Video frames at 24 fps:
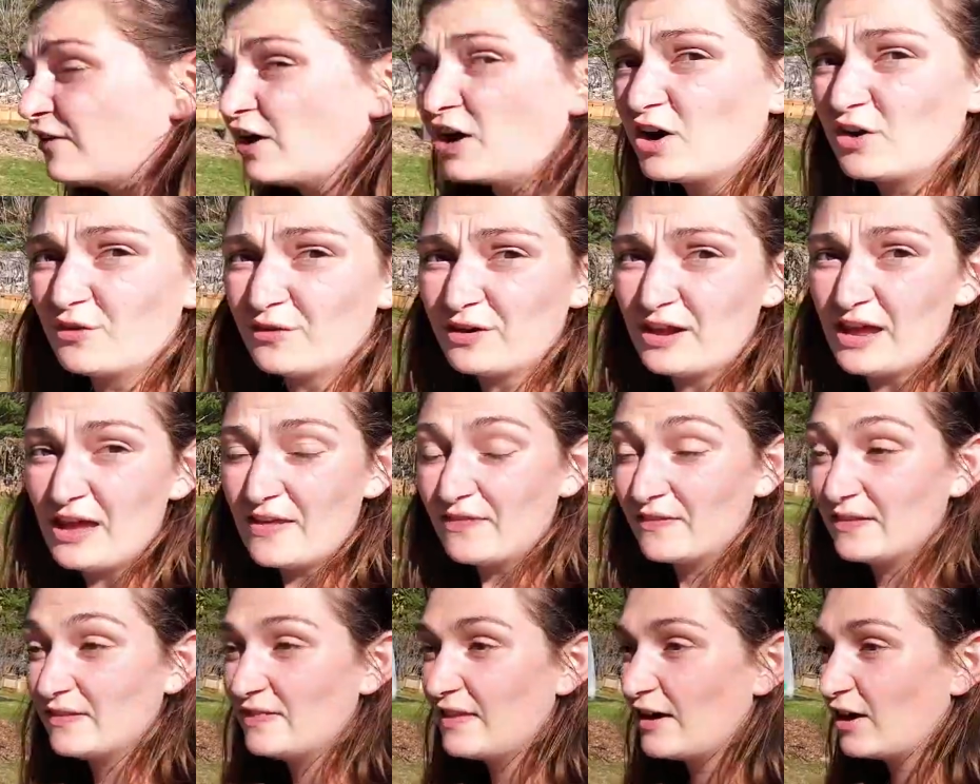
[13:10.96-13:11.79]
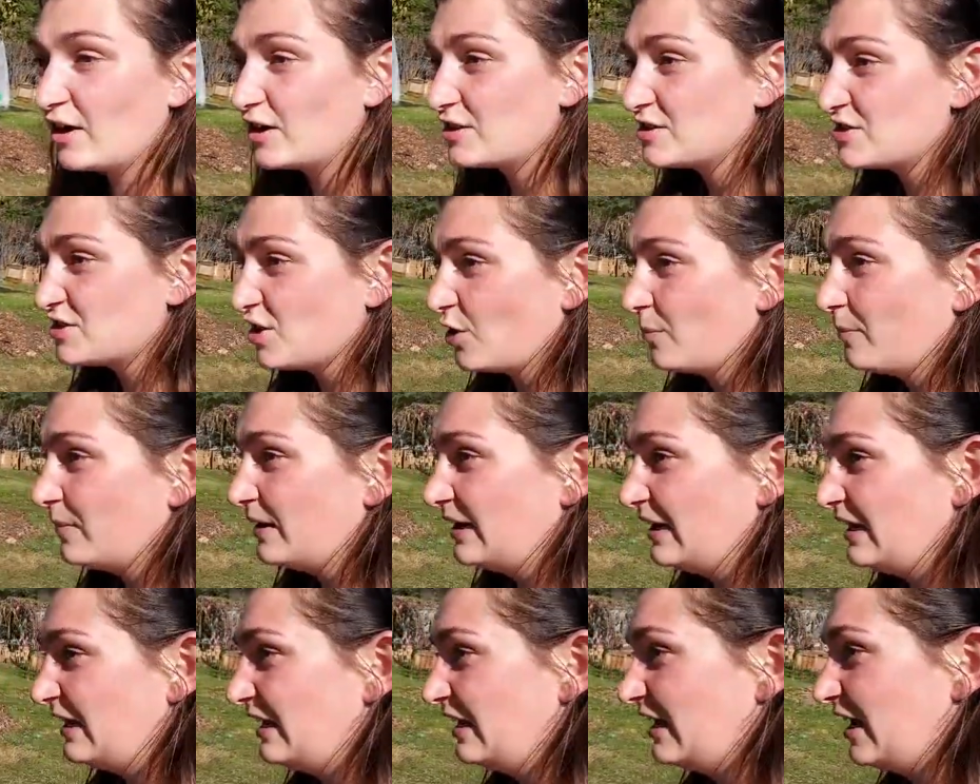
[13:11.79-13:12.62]
phone, that there are so
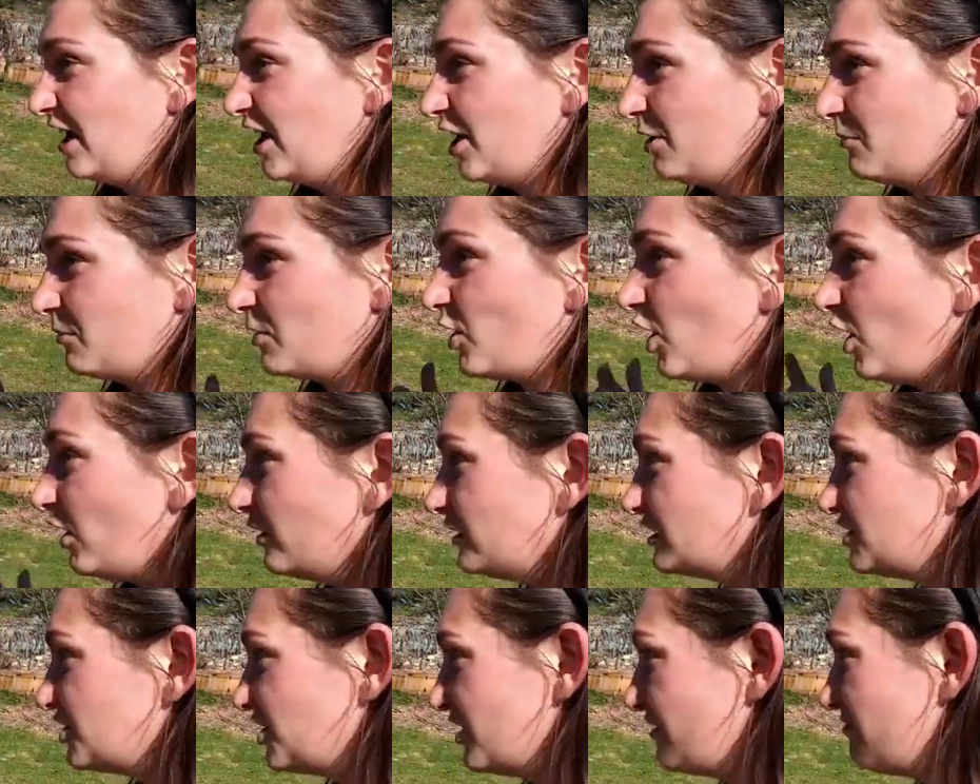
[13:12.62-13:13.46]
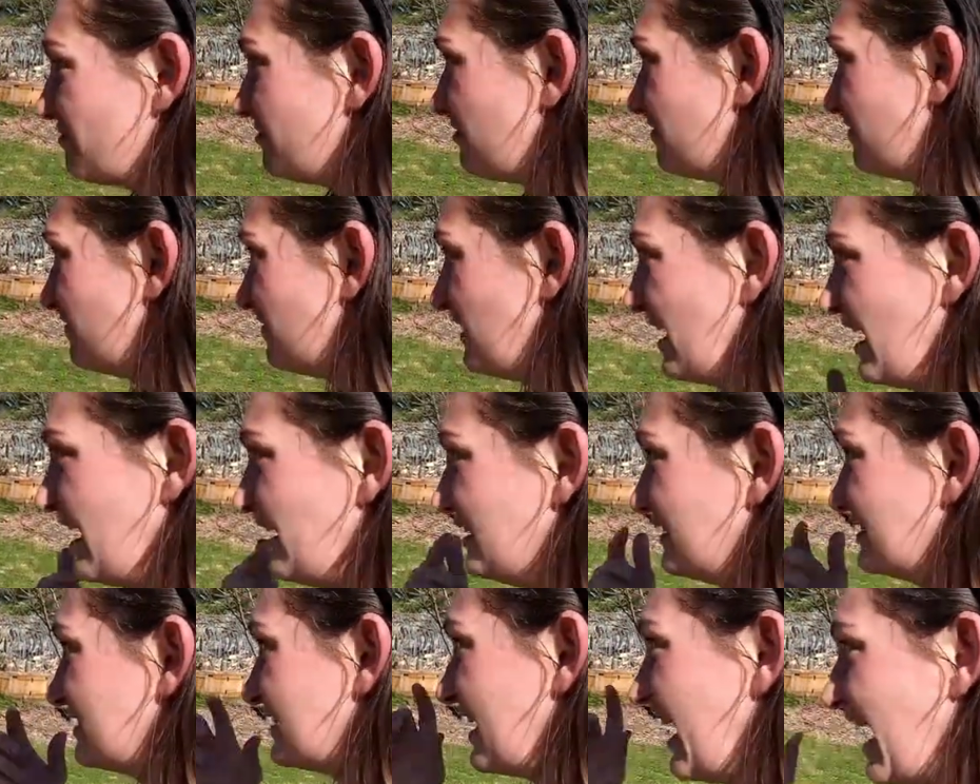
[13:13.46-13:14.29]
many collagen
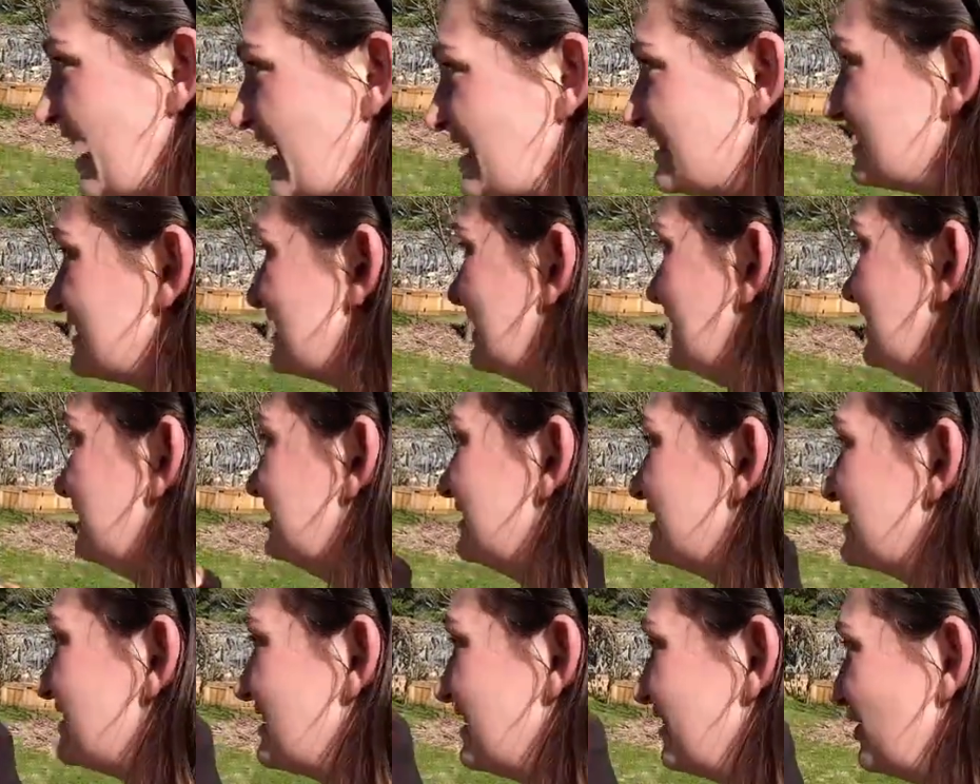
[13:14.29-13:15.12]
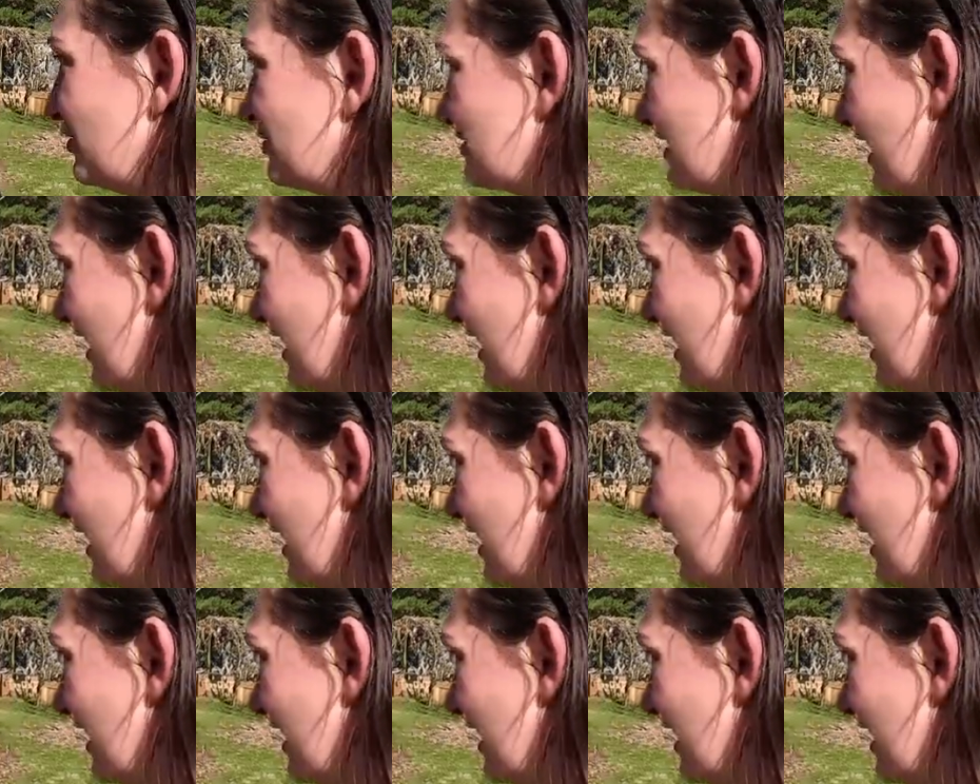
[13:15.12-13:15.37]
things, casings that use